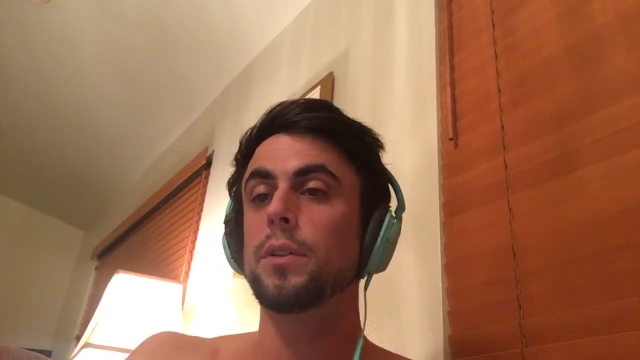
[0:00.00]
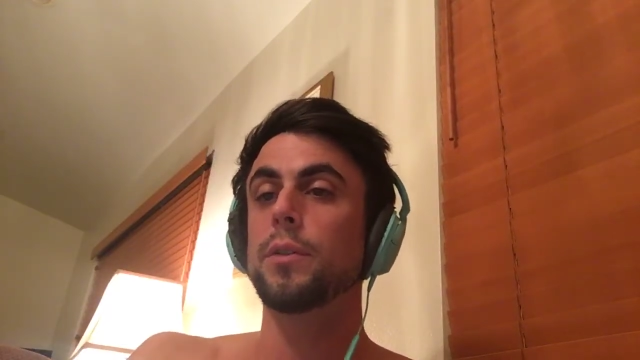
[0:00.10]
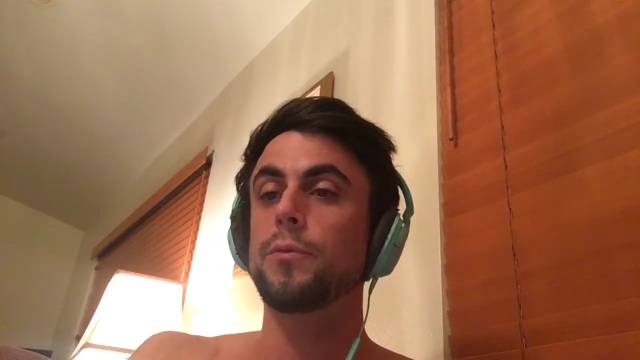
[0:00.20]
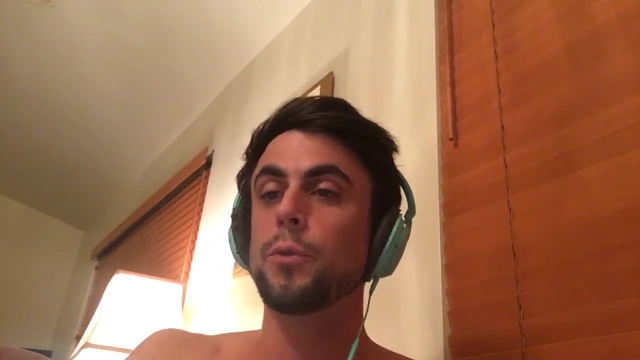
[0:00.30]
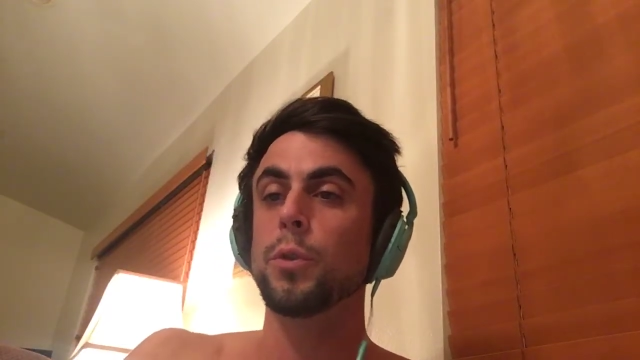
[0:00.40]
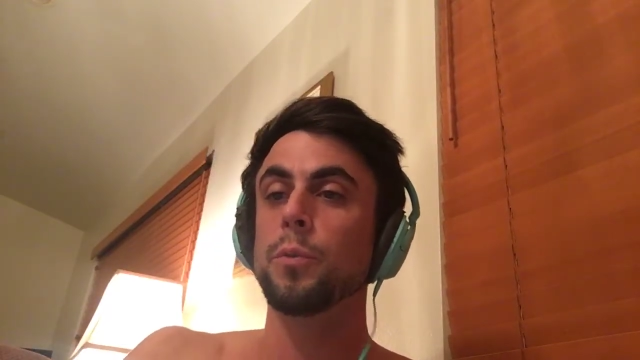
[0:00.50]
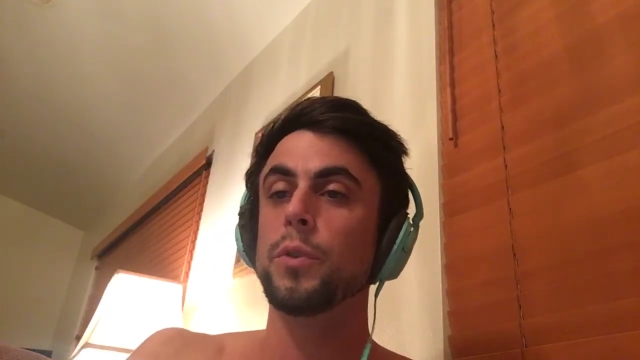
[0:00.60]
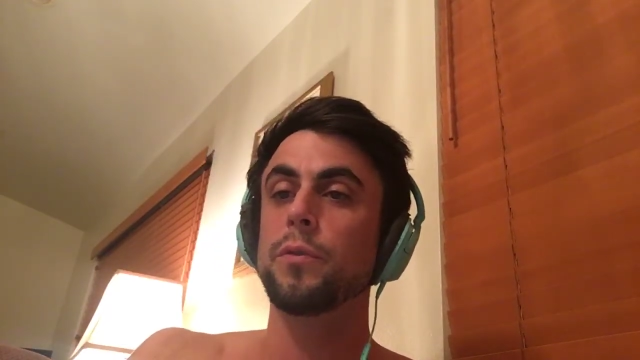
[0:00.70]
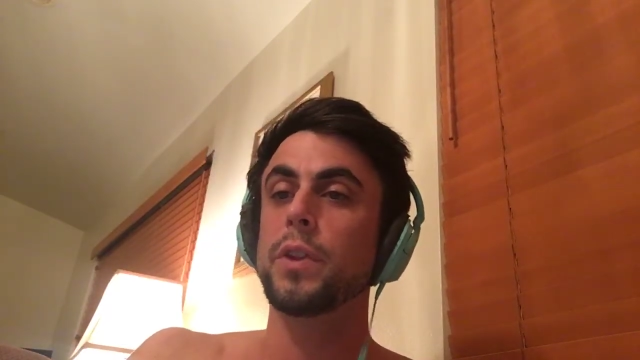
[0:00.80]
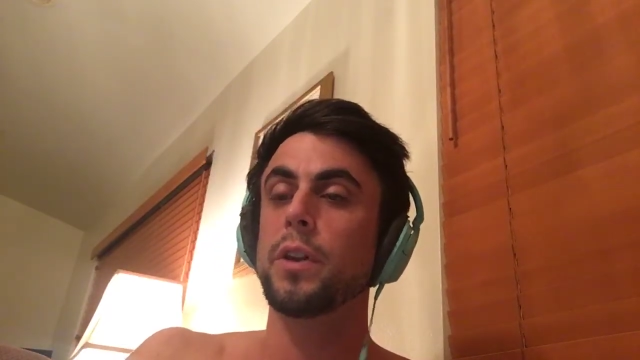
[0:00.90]
form
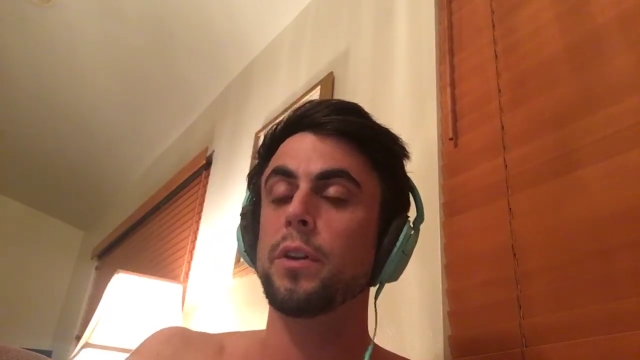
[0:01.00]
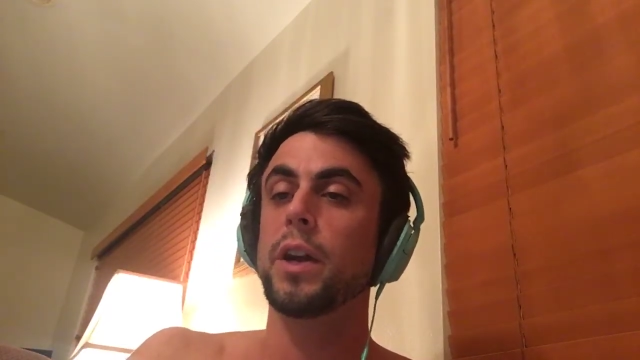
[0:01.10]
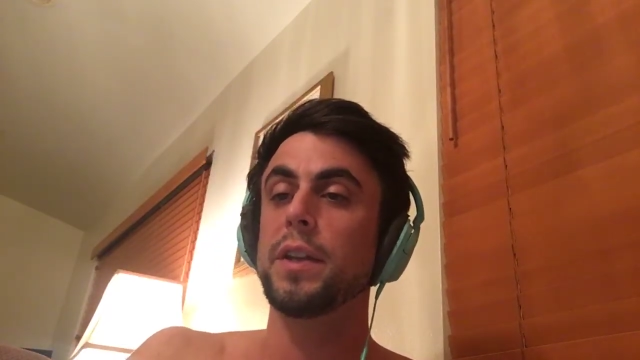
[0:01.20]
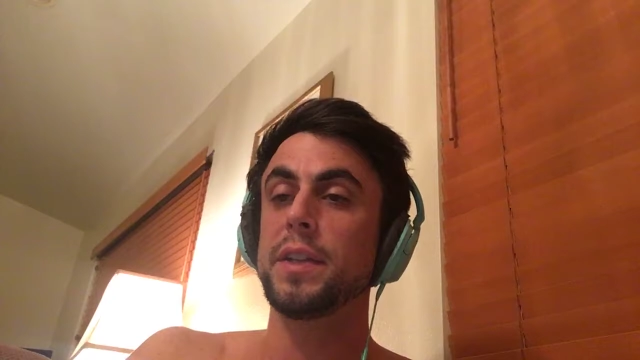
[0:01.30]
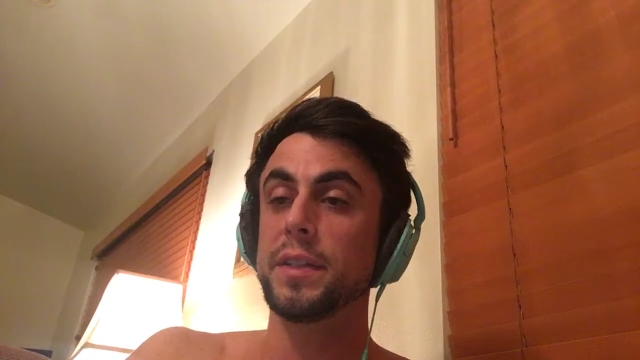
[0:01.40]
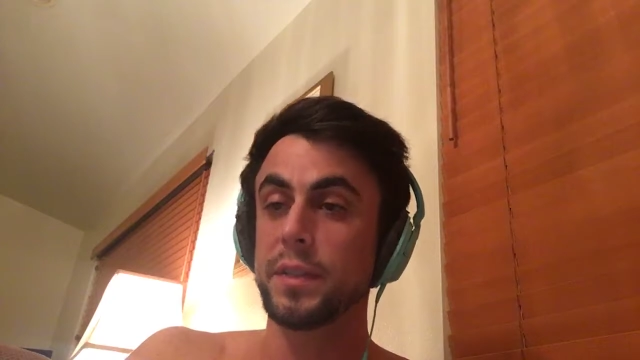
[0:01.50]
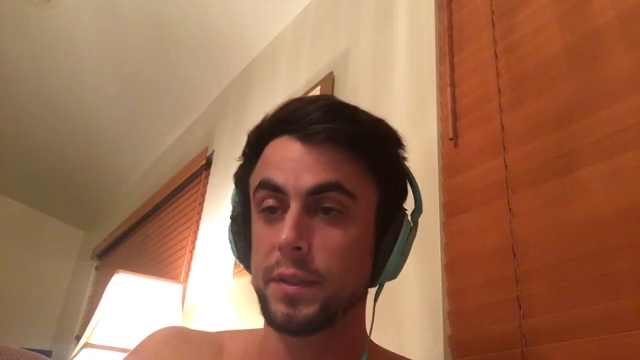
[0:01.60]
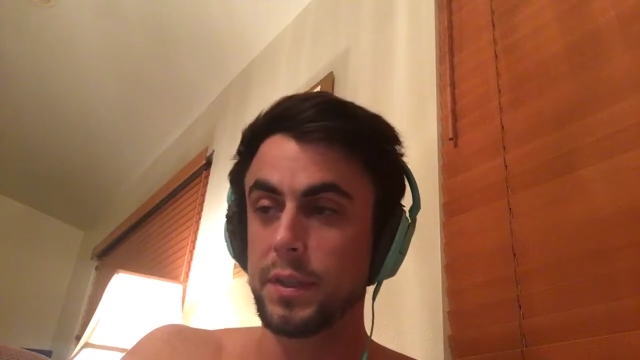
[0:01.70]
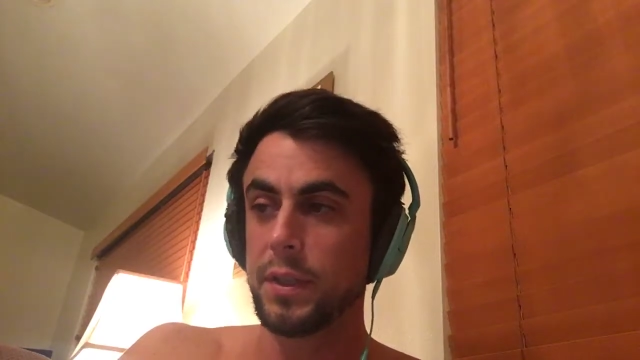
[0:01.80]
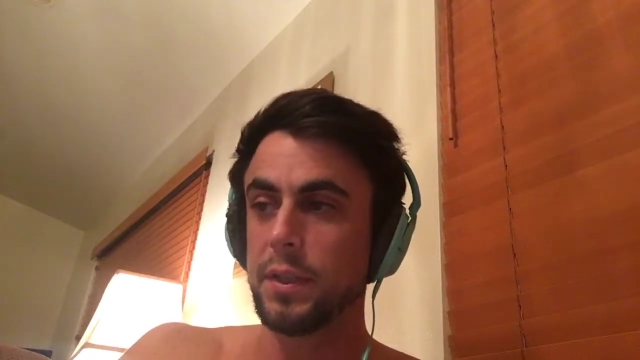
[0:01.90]
of their
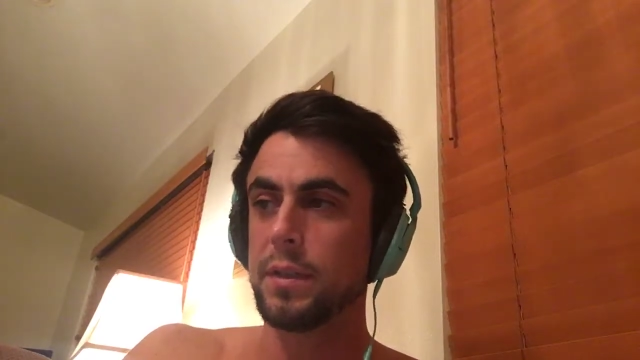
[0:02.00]
identity.